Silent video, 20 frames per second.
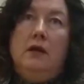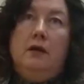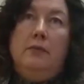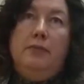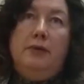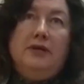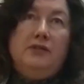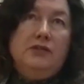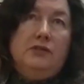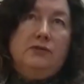a
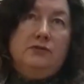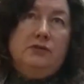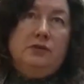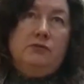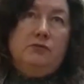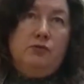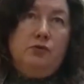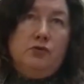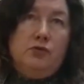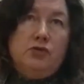piece of
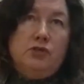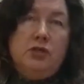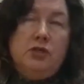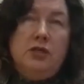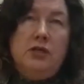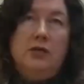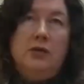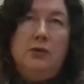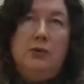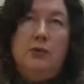the wood,
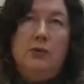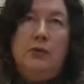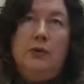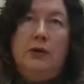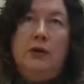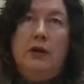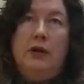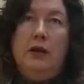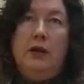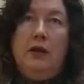
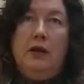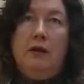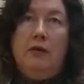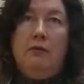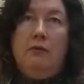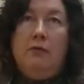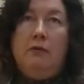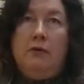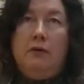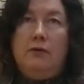
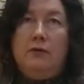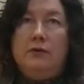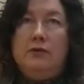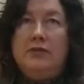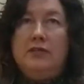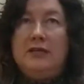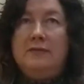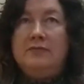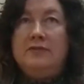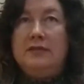or
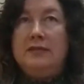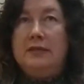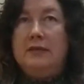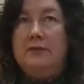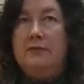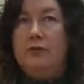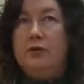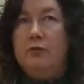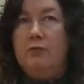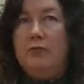
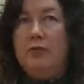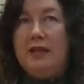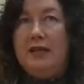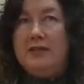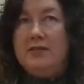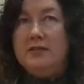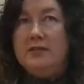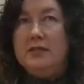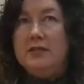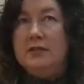something from
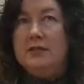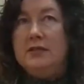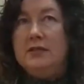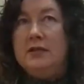plastic.